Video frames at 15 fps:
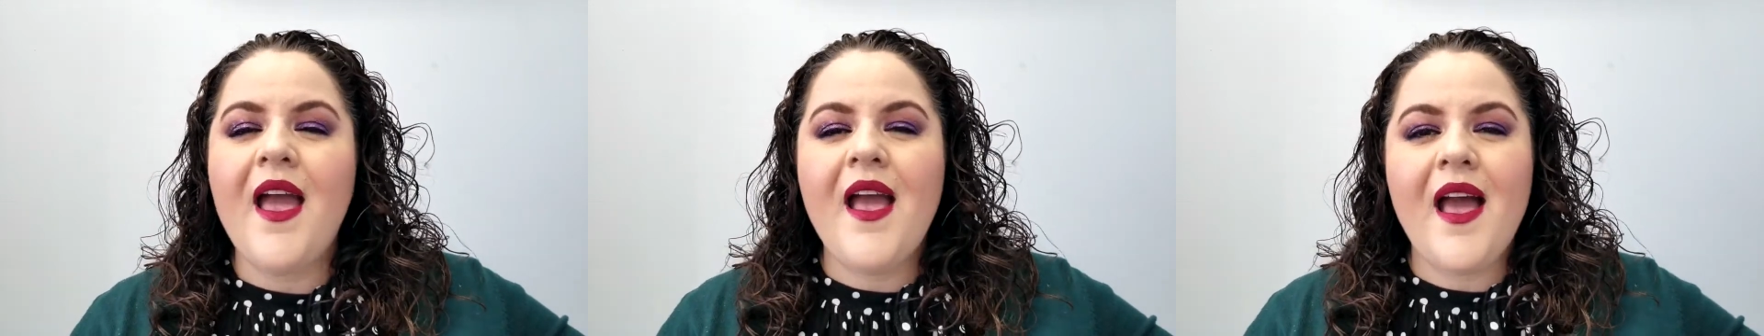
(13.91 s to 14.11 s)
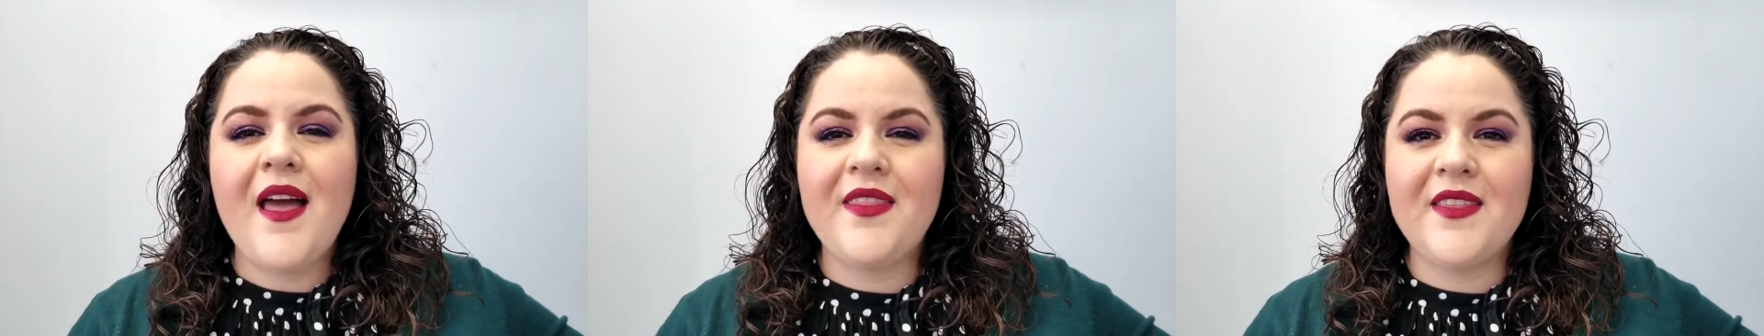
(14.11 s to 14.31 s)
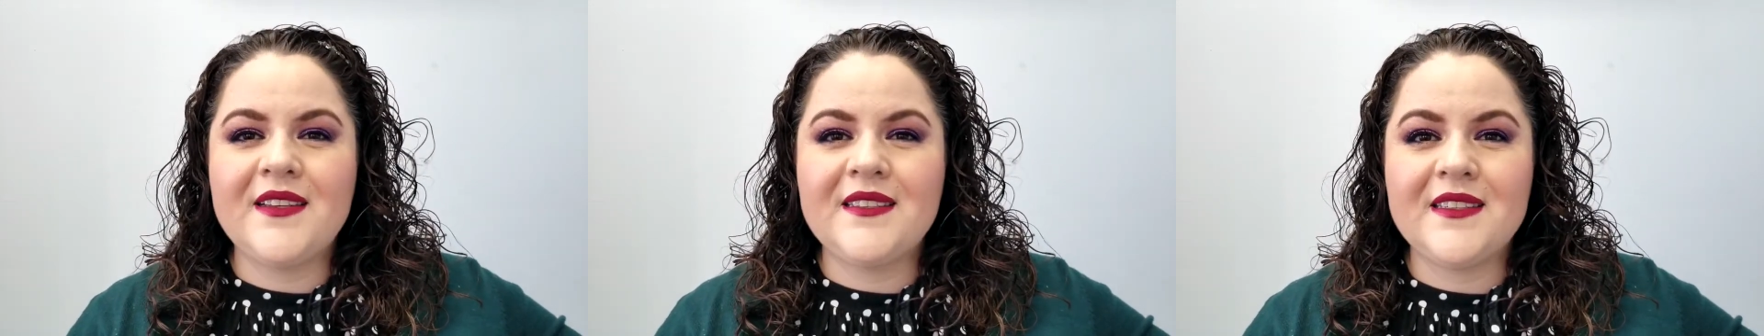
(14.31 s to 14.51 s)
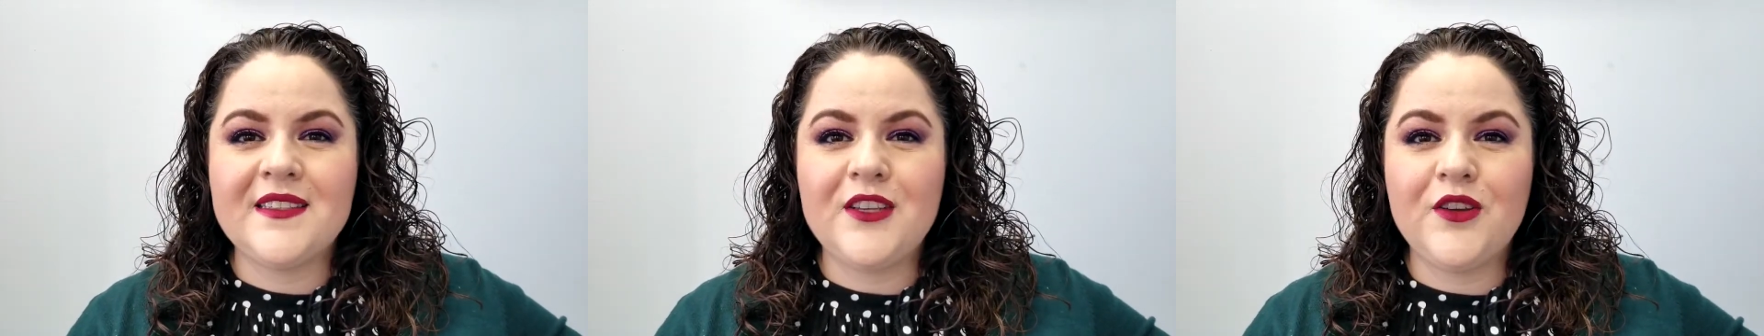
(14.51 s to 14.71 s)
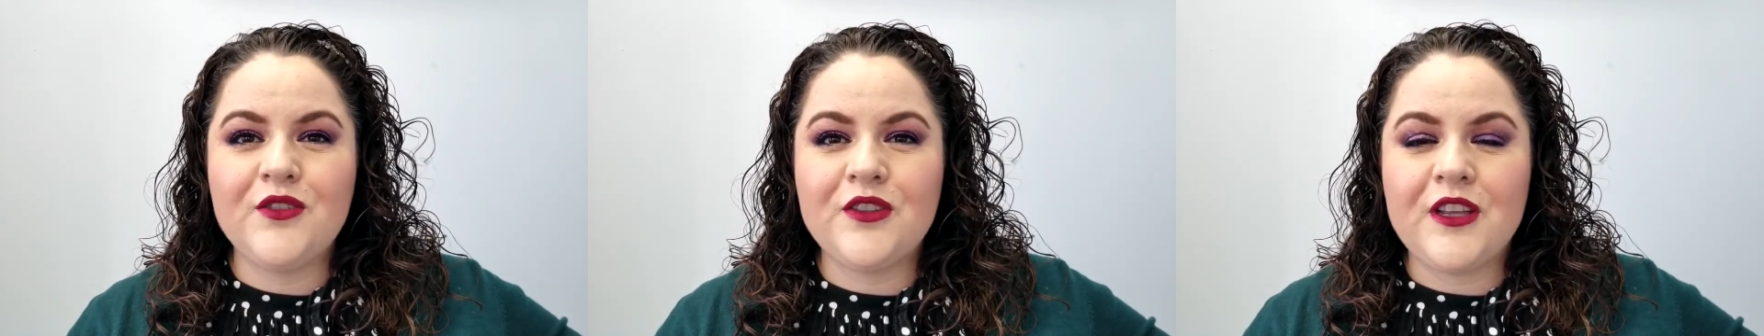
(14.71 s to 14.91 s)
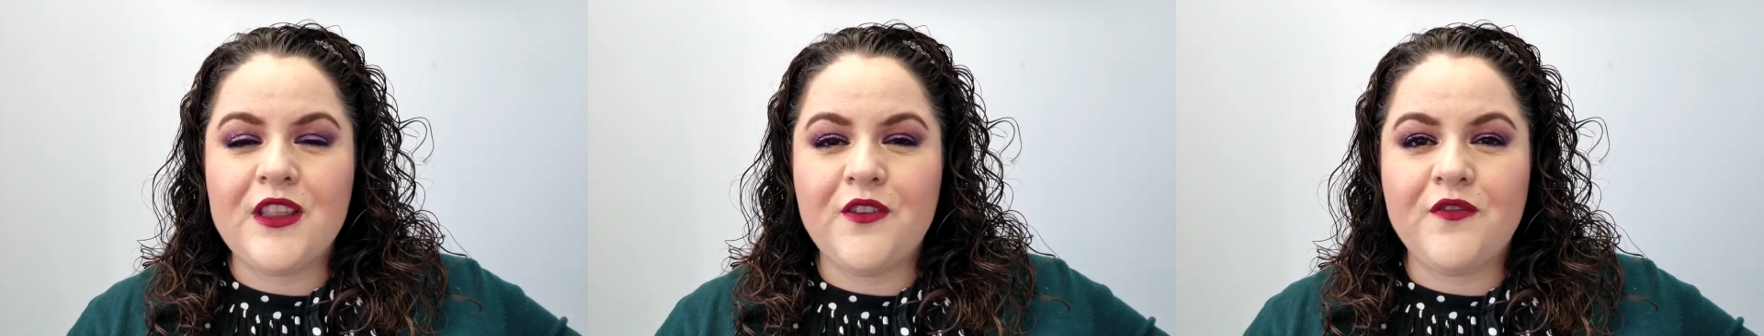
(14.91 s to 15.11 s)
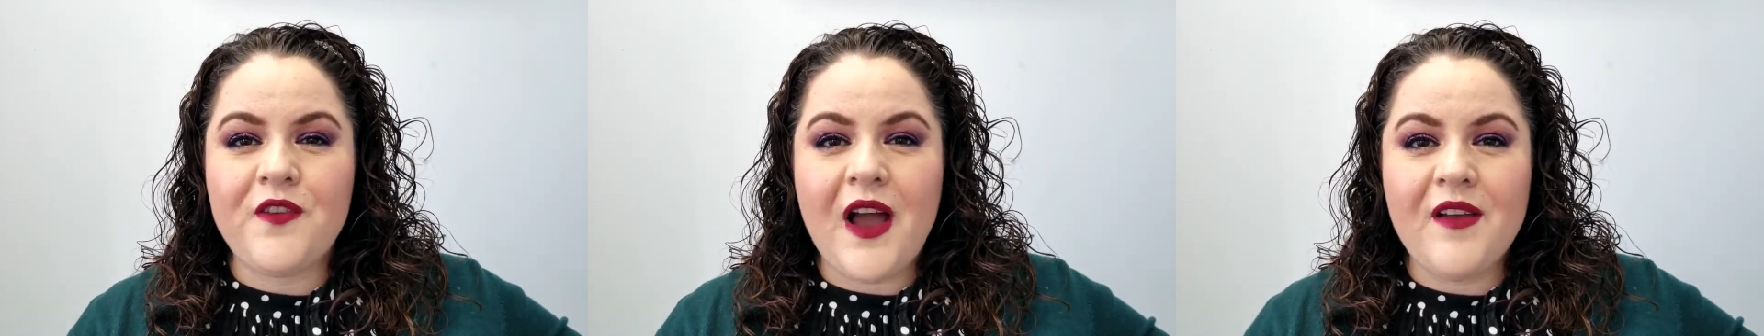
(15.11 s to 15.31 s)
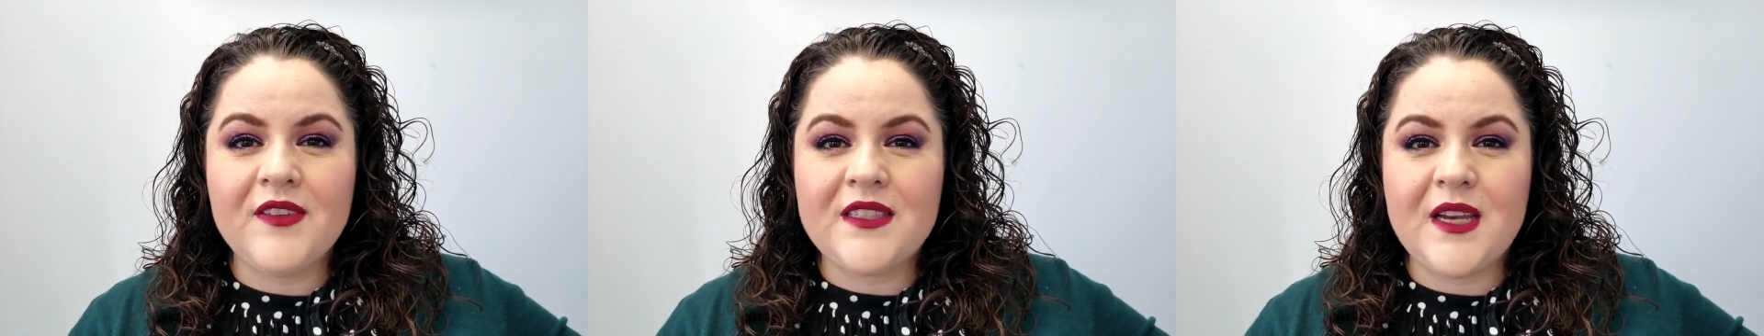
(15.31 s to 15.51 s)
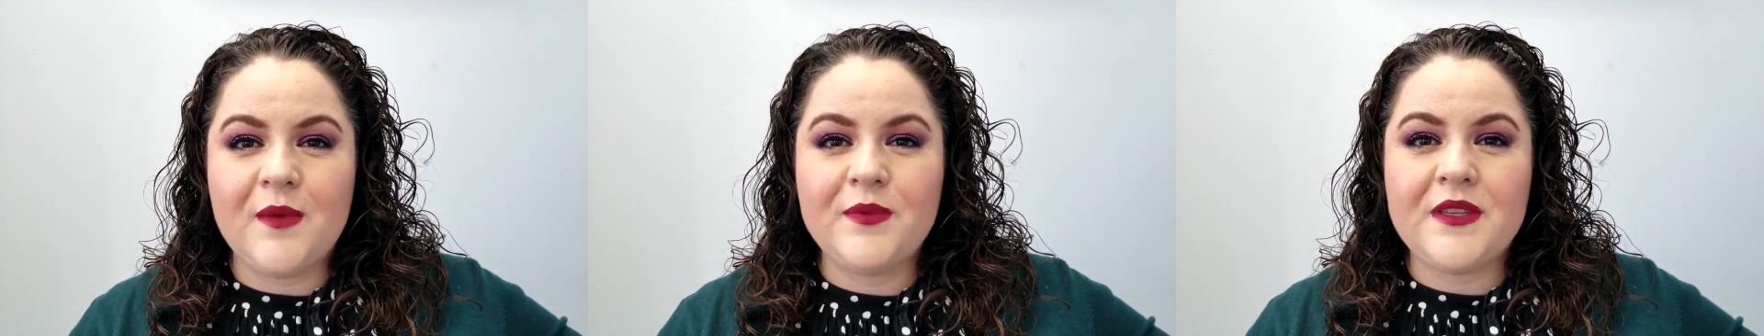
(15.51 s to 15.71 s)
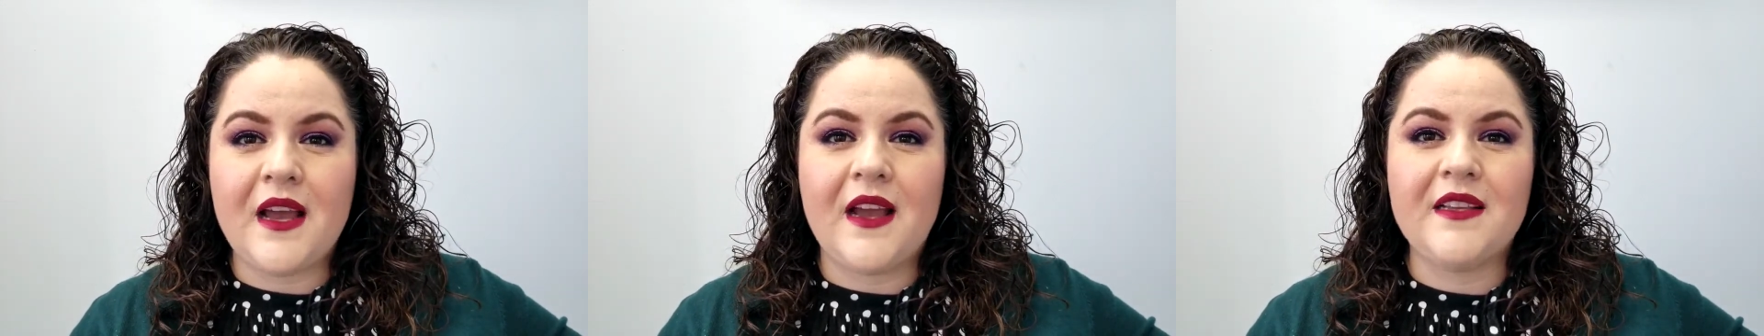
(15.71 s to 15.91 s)
And this is usually the 5
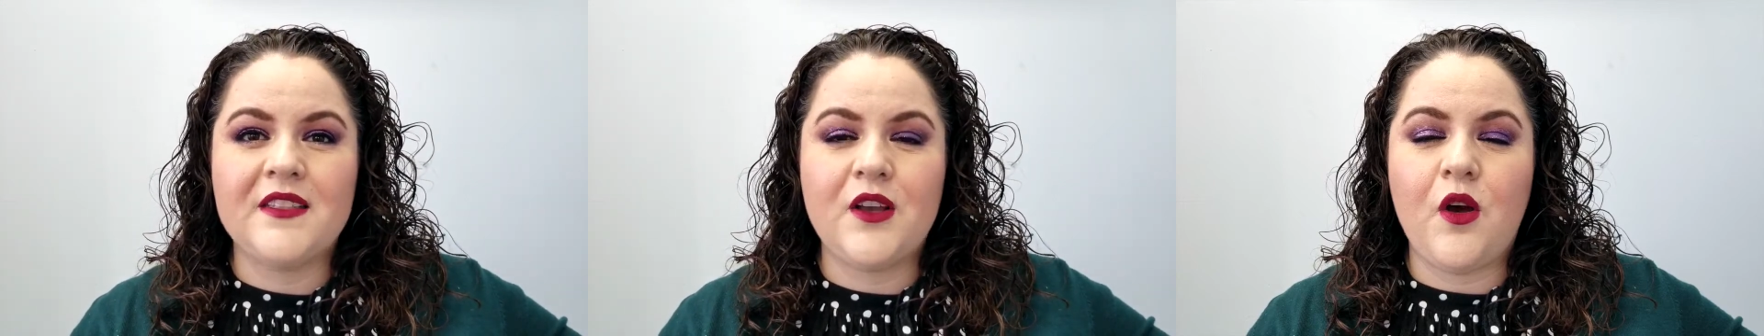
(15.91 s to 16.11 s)
steps I